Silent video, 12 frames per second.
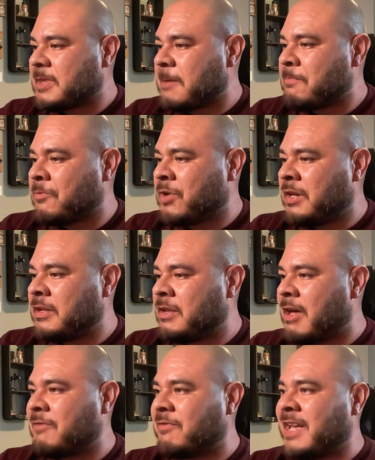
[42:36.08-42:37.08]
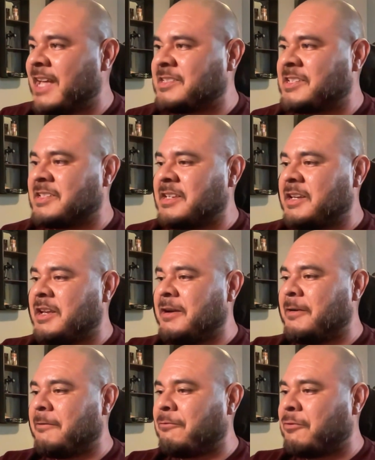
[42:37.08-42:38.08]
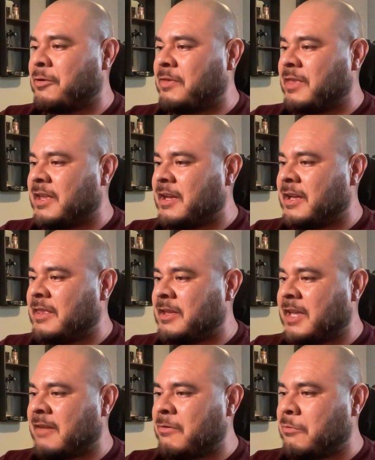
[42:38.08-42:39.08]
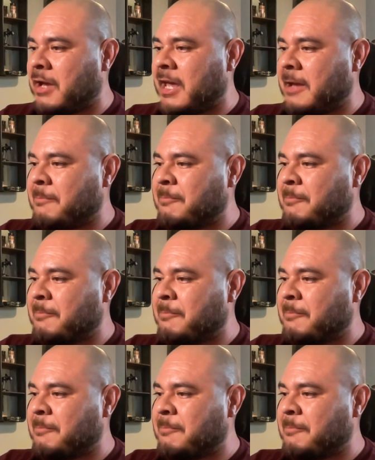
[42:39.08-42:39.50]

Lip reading: We're getting a lot of guesses in here for the giveaway.